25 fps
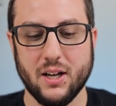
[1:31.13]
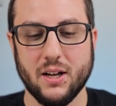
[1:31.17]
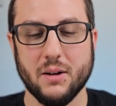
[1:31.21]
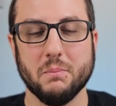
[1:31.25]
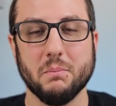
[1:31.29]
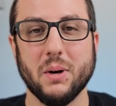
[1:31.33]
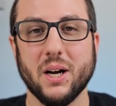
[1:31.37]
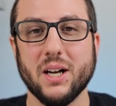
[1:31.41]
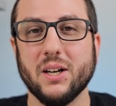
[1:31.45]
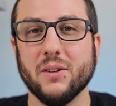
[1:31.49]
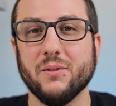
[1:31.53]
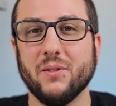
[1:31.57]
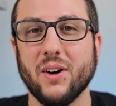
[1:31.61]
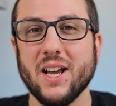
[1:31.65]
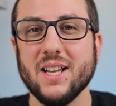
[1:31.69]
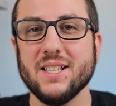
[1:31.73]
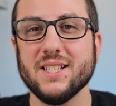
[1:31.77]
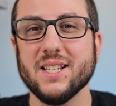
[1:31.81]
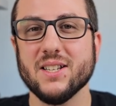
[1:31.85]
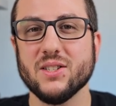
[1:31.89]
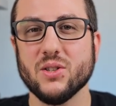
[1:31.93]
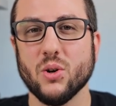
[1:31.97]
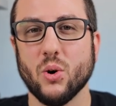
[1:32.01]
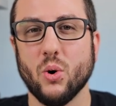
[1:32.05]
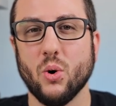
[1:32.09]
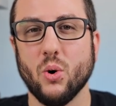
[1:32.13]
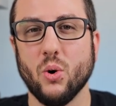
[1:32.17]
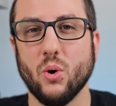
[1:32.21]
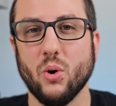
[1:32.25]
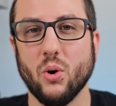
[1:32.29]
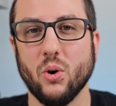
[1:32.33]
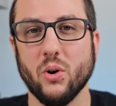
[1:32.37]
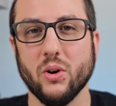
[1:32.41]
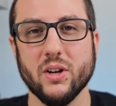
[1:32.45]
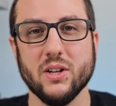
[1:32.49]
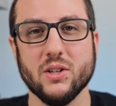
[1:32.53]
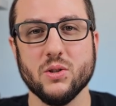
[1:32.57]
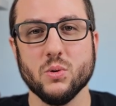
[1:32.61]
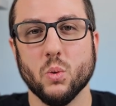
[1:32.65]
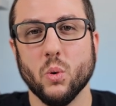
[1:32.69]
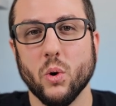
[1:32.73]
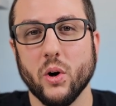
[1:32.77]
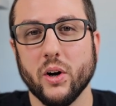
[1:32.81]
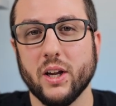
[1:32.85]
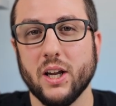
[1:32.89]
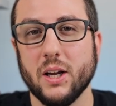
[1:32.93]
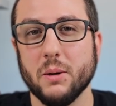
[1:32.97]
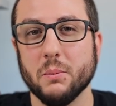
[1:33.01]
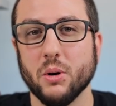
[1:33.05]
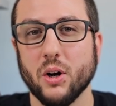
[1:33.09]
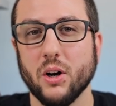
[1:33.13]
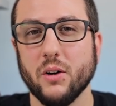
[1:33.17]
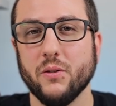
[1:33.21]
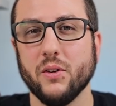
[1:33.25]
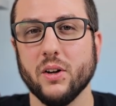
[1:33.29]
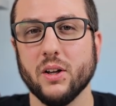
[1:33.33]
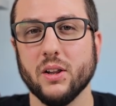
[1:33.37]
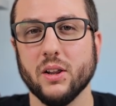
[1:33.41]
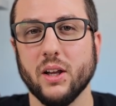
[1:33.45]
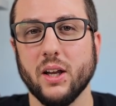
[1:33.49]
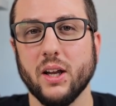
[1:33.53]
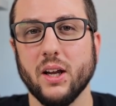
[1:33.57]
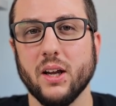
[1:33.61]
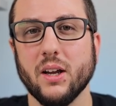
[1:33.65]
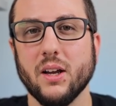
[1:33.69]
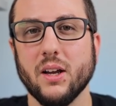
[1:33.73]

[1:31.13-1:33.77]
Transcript: My device as a whole is working perfectly.